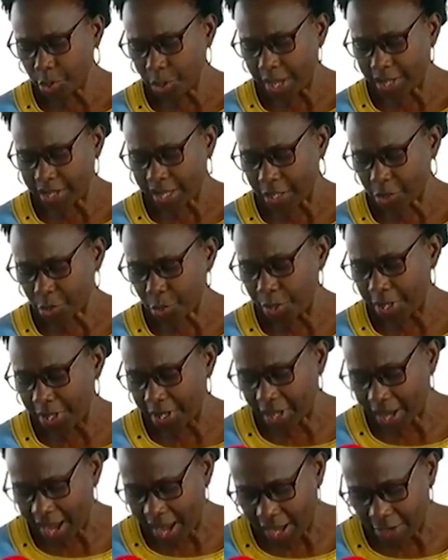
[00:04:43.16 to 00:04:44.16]
that we
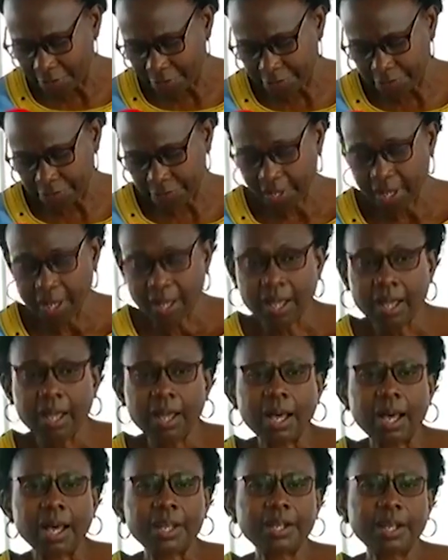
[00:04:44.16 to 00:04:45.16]
have
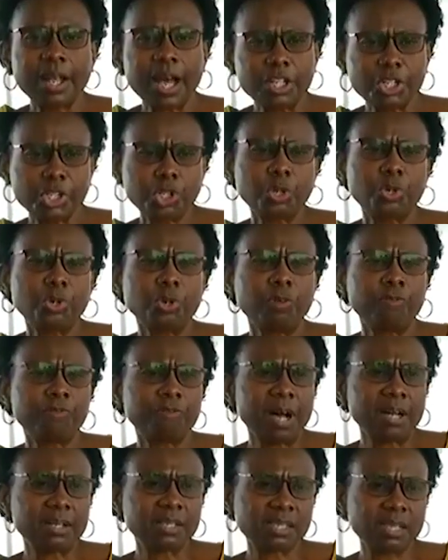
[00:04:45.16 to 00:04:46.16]
a national
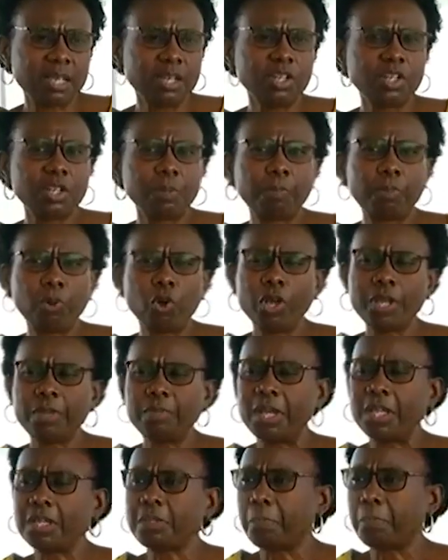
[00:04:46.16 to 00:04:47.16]
vaccine
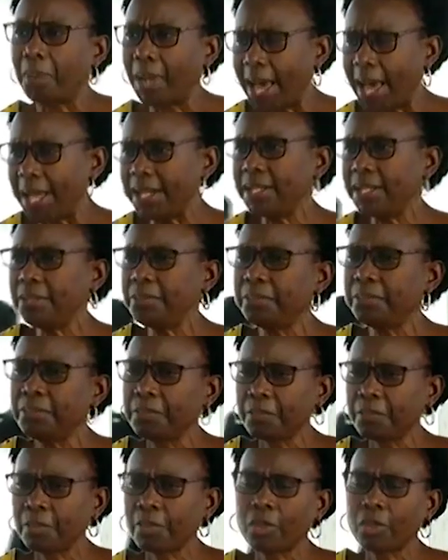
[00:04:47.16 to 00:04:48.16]
deployment plan
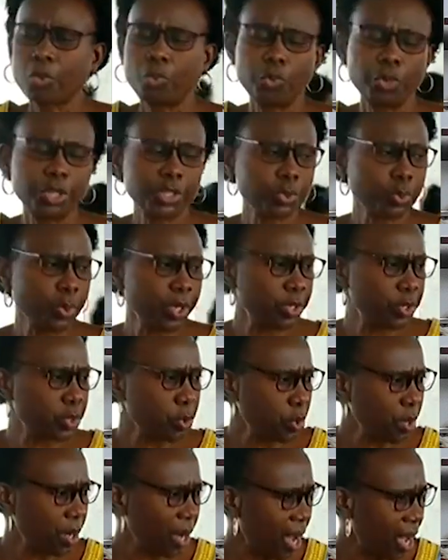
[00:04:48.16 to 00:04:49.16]
which we
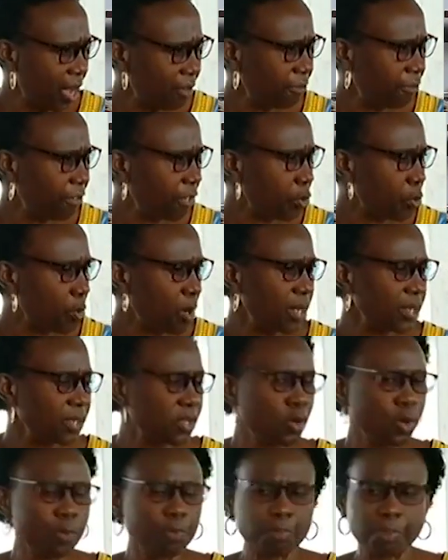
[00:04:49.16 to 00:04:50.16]
do have. It was
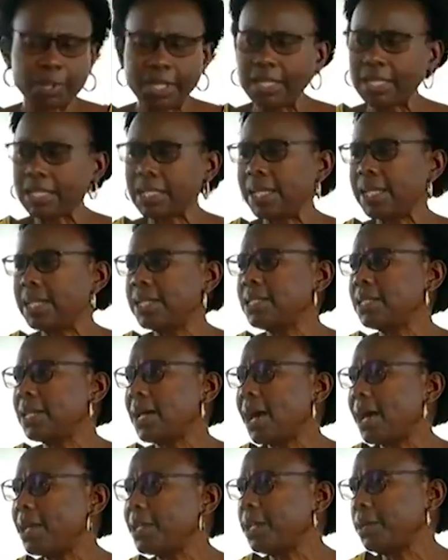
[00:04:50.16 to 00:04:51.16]
completed
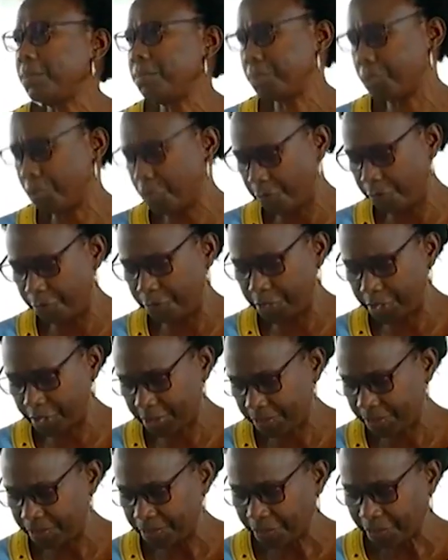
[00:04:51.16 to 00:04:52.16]
and approved.
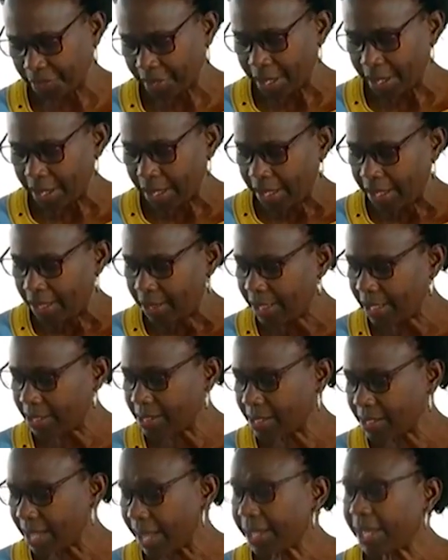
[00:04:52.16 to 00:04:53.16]
The
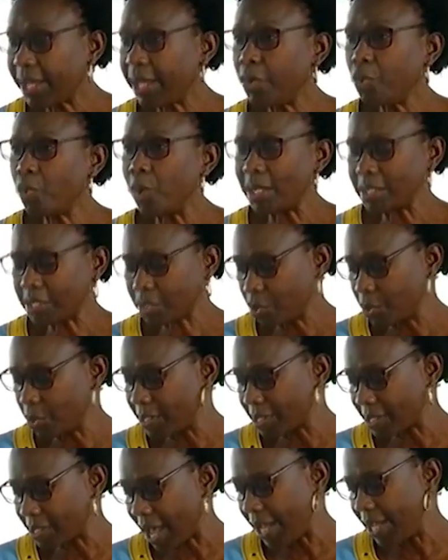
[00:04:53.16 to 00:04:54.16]
second was to
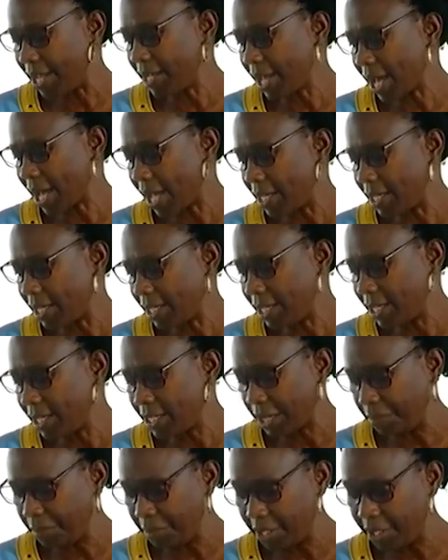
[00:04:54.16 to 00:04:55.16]
sign an
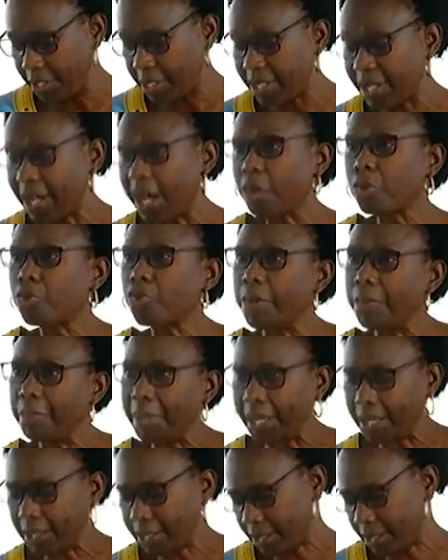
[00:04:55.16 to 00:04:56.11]
indemnity agreement